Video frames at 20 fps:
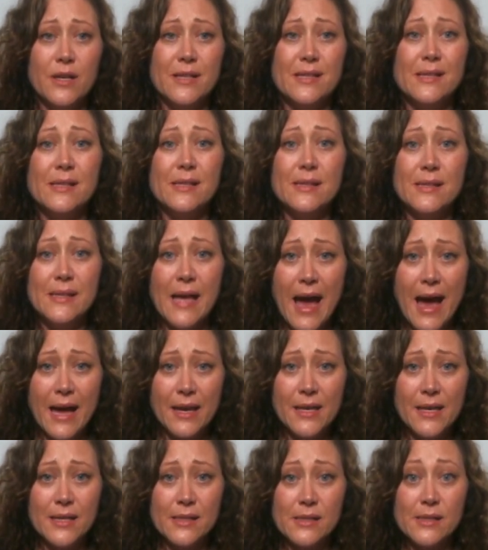
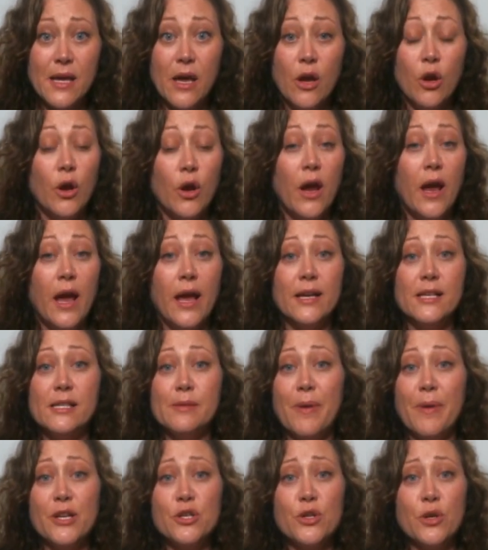sadness,
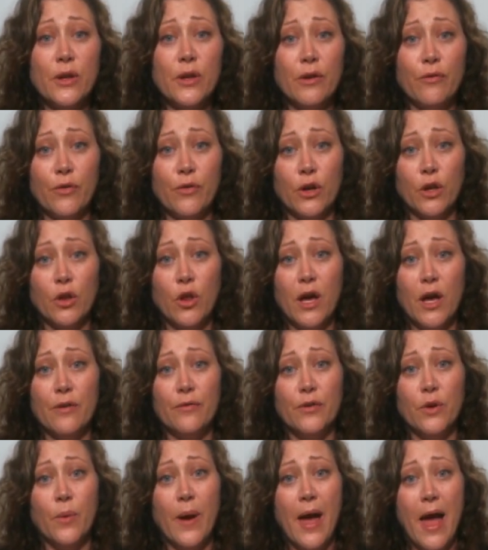especially for a lot of
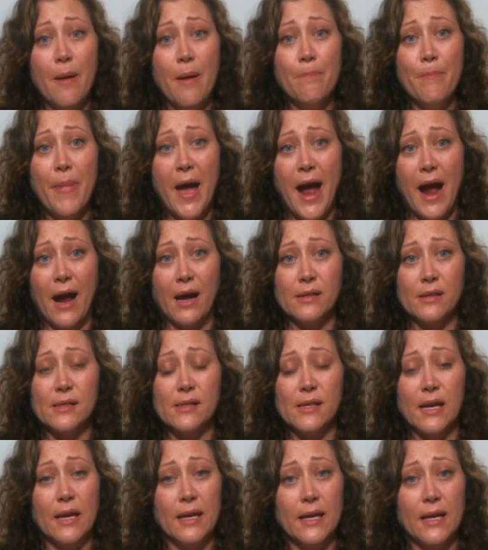you empaths
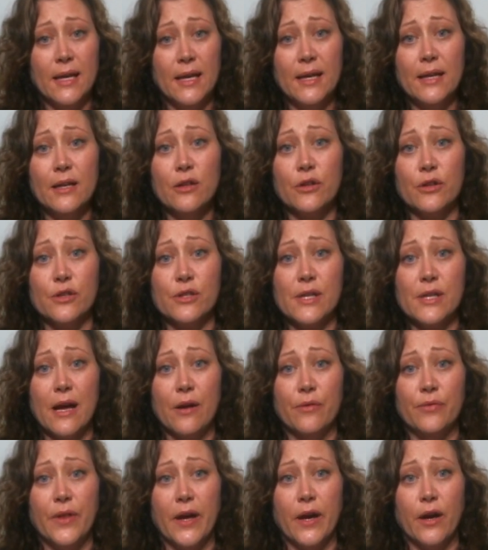and healers
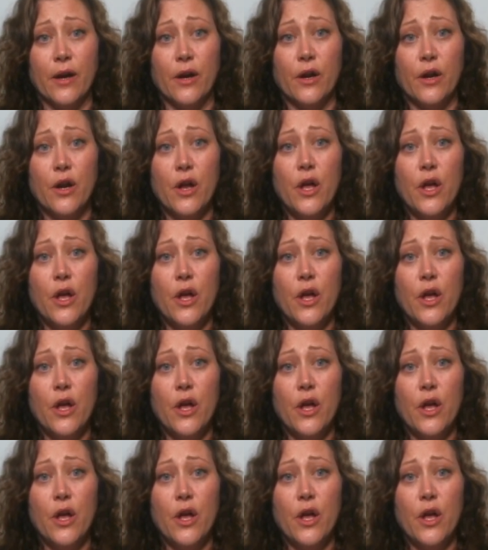out there,